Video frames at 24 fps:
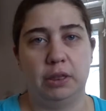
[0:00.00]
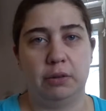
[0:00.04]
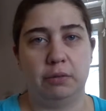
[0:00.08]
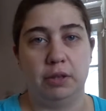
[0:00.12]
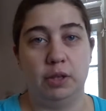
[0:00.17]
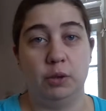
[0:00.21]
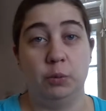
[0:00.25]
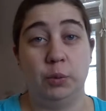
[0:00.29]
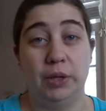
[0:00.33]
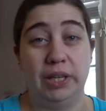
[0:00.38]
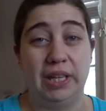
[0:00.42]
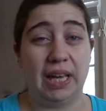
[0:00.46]

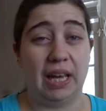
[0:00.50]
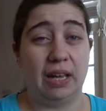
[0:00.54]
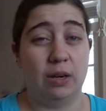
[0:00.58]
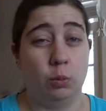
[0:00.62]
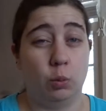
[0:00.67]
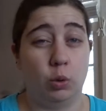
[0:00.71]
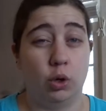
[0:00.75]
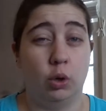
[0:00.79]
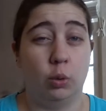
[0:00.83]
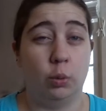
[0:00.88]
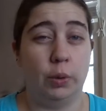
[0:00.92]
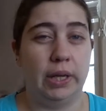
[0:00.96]

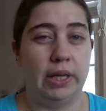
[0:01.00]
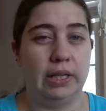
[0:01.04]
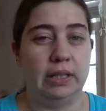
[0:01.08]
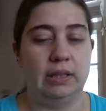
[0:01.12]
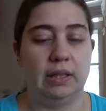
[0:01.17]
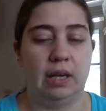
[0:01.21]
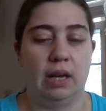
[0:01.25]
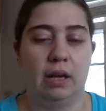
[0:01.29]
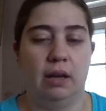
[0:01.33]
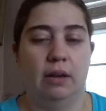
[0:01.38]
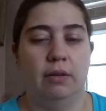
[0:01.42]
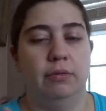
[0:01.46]
3-weekend whirlwind
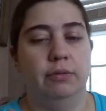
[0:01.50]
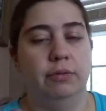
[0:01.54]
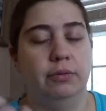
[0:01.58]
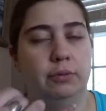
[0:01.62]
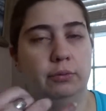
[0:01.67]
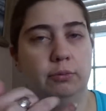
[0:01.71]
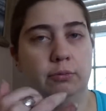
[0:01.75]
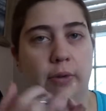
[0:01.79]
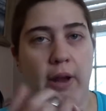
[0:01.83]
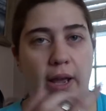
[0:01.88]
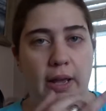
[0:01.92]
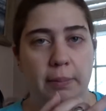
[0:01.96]
of
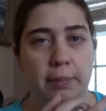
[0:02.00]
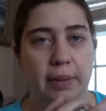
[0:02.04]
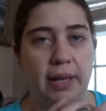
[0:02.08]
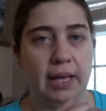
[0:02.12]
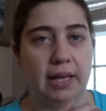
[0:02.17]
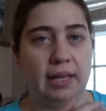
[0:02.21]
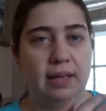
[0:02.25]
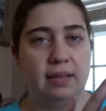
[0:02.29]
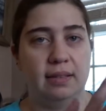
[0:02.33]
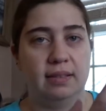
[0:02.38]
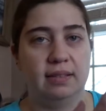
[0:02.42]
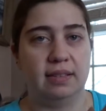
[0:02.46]

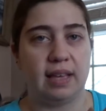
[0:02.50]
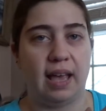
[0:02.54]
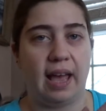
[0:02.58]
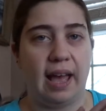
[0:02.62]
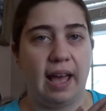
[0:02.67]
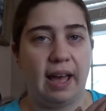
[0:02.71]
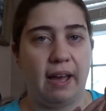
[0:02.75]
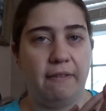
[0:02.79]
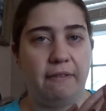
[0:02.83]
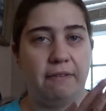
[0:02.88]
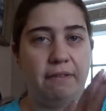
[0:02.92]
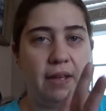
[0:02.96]
Rhinebeck,
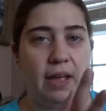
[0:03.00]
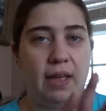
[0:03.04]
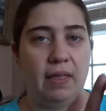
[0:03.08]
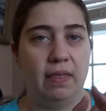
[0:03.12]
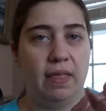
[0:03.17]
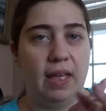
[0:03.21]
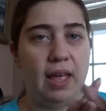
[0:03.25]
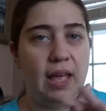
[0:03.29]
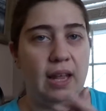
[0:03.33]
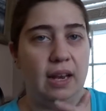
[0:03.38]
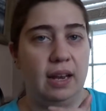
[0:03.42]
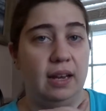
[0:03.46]
SAF, and
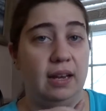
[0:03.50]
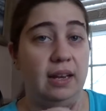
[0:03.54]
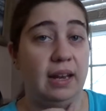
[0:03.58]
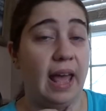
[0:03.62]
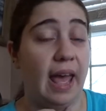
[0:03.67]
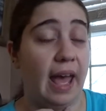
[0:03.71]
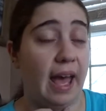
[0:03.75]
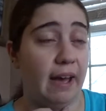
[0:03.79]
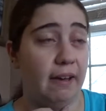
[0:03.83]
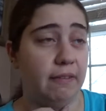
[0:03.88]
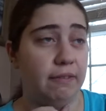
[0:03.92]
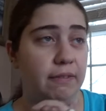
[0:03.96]
then
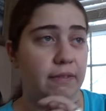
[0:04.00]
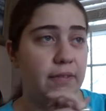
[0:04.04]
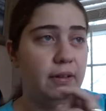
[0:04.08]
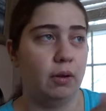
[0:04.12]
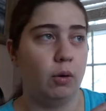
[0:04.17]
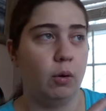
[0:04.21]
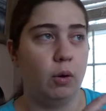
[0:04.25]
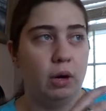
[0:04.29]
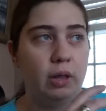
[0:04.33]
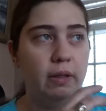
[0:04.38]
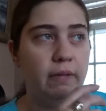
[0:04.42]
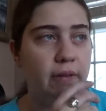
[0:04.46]
NAF,
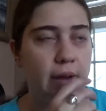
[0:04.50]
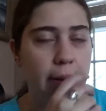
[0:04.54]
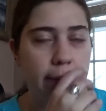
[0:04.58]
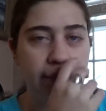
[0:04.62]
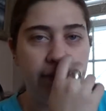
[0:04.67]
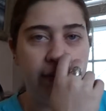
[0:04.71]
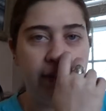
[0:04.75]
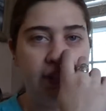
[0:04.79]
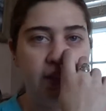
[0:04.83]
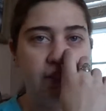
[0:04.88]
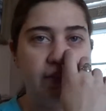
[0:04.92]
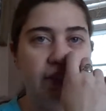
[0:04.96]
or the Fiber
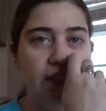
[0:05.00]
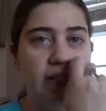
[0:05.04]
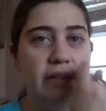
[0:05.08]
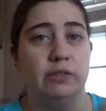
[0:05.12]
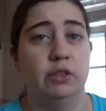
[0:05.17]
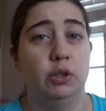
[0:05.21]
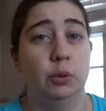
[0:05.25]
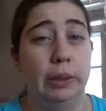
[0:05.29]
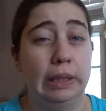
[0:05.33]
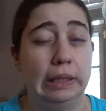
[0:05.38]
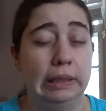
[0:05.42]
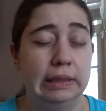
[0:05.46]
Festival
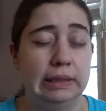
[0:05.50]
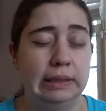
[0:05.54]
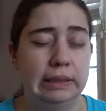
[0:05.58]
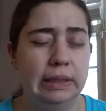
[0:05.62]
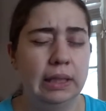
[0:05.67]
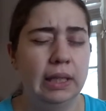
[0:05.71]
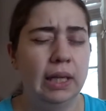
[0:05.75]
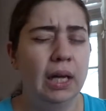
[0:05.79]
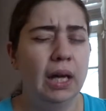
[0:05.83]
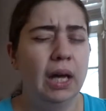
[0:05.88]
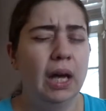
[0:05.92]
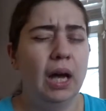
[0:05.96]
of New England,
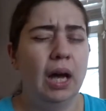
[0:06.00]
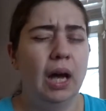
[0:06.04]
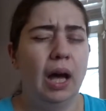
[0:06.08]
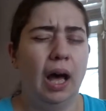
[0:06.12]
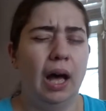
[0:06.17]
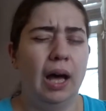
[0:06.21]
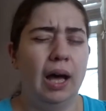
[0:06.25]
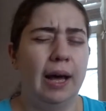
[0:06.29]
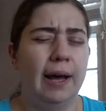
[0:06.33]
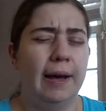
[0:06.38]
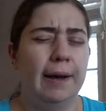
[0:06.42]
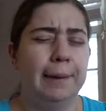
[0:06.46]

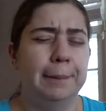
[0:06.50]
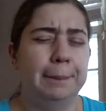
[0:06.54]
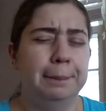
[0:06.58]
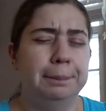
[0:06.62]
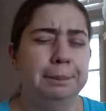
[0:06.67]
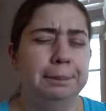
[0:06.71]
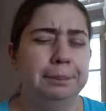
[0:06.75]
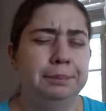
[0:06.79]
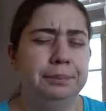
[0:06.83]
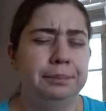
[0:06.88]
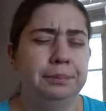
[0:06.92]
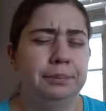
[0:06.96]
I
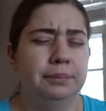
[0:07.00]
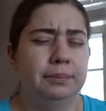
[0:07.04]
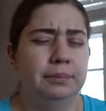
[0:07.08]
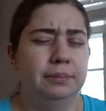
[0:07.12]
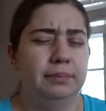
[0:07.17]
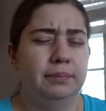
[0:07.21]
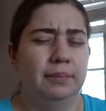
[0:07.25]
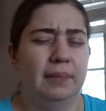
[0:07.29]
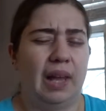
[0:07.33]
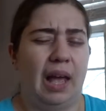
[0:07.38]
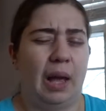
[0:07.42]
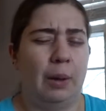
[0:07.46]

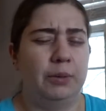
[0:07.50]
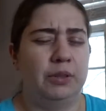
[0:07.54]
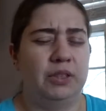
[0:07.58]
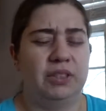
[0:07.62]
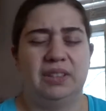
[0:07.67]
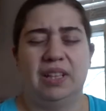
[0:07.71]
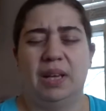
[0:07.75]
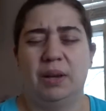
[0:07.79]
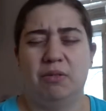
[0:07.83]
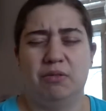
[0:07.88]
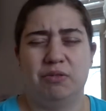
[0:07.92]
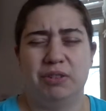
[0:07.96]
was
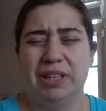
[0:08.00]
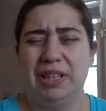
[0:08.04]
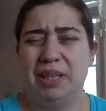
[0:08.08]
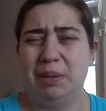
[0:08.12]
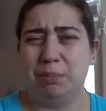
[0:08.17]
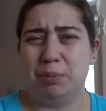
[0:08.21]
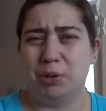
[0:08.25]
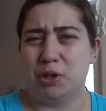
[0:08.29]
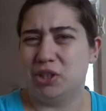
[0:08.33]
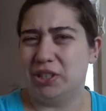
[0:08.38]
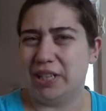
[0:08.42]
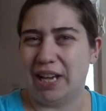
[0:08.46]
just like really
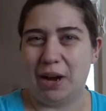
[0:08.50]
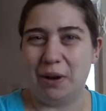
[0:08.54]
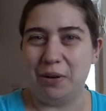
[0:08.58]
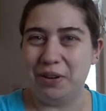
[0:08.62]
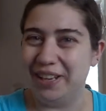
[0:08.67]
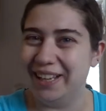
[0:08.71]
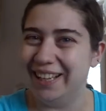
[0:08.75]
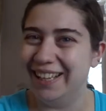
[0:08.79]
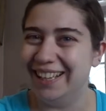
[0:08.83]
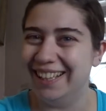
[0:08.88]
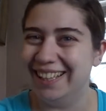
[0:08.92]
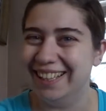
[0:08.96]
burnt out
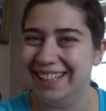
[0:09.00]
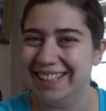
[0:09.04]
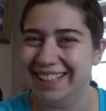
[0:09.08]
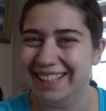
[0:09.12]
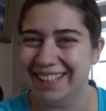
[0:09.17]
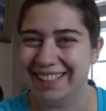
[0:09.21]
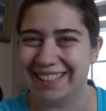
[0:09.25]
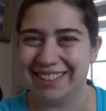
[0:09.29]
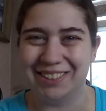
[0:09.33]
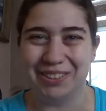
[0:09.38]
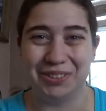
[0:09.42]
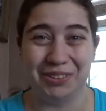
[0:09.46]

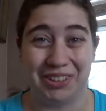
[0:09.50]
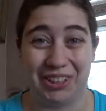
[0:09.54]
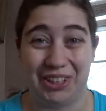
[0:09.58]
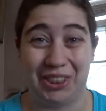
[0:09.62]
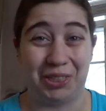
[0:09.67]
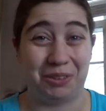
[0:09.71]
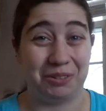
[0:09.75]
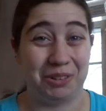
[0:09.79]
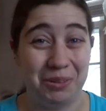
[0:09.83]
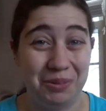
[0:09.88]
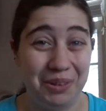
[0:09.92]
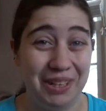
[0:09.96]
because it was
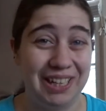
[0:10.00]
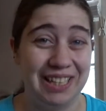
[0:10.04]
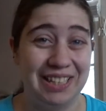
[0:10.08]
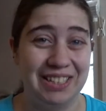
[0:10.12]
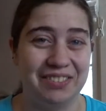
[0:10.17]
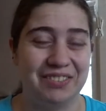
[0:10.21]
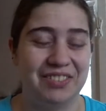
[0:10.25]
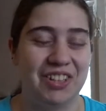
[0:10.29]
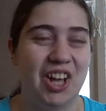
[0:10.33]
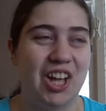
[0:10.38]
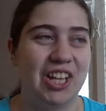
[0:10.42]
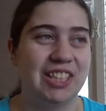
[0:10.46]
like 3 weekends
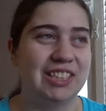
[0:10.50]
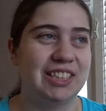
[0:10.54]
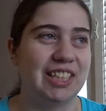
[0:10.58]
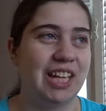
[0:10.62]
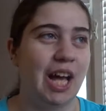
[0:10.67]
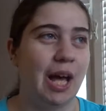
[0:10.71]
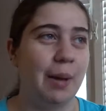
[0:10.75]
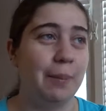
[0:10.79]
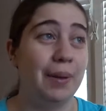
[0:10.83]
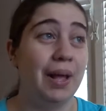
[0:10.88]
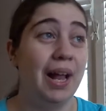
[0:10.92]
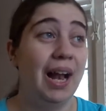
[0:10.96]
of
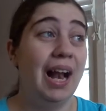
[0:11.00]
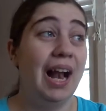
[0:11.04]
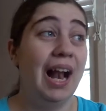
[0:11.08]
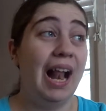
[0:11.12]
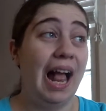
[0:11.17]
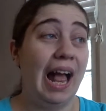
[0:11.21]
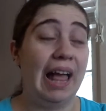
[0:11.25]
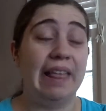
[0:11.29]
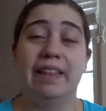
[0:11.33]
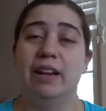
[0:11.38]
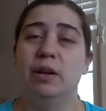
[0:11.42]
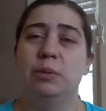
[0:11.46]
nonstop.
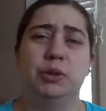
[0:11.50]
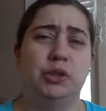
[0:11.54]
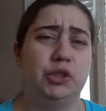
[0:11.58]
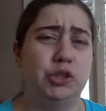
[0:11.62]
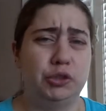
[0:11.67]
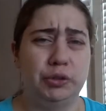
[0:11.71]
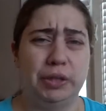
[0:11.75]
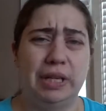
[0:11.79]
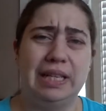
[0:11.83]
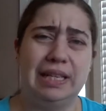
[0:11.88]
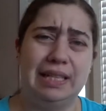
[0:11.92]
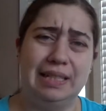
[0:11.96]
And then it was
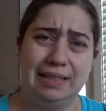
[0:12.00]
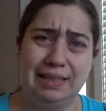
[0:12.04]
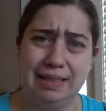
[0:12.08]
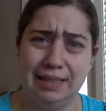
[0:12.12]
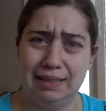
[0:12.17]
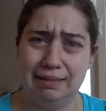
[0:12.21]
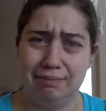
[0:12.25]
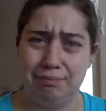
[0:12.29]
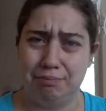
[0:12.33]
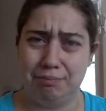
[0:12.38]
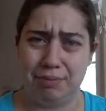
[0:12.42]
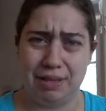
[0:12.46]
straight
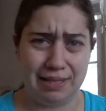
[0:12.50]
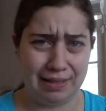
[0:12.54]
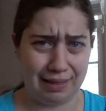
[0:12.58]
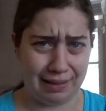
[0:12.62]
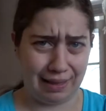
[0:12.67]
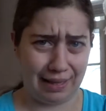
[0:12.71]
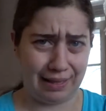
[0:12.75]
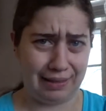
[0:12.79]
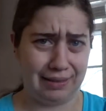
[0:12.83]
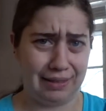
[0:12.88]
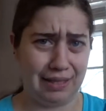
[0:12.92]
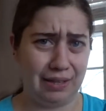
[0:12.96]
into
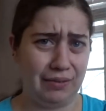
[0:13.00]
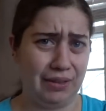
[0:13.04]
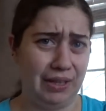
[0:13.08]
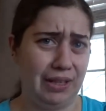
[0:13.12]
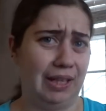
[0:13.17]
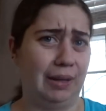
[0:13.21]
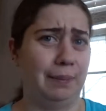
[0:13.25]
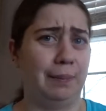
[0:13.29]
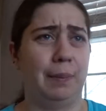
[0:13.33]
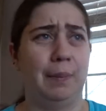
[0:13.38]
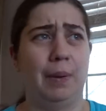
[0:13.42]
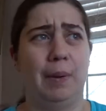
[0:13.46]
Thanksgiving.
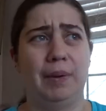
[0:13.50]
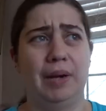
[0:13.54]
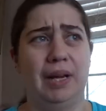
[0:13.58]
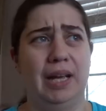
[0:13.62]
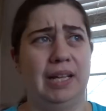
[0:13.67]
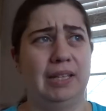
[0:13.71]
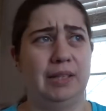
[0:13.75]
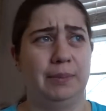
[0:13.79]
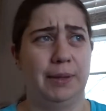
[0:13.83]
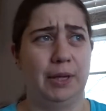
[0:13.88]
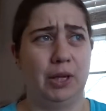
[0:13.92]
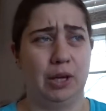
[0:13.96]
Like my mom and I
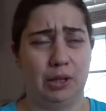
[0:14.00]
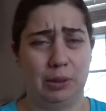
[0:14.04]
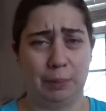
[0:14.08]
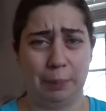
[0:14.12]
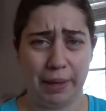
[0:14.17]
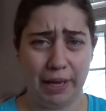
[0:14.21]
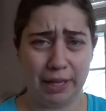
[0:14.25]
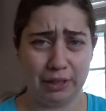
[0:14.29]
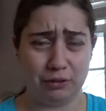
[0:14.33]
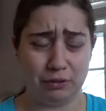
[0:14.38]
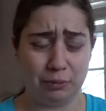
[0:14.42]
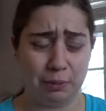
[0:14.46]
had to bake all the
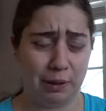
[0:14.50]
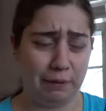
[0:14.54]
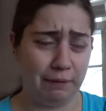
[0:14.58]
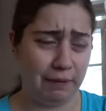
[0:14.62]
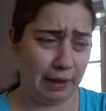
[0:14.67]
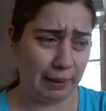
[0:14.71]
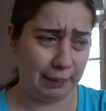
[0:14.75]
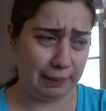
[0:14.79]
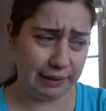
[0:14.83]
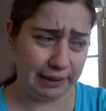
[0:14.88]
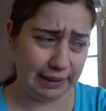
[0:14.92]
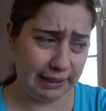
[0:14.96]
pies for my
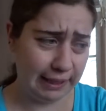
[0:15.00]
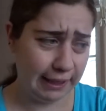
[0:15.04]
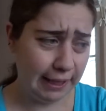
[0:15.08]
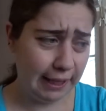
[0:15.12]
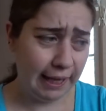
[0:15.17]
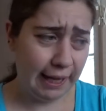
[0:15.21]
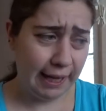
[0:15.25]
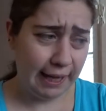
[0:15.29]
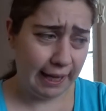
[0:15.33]
family.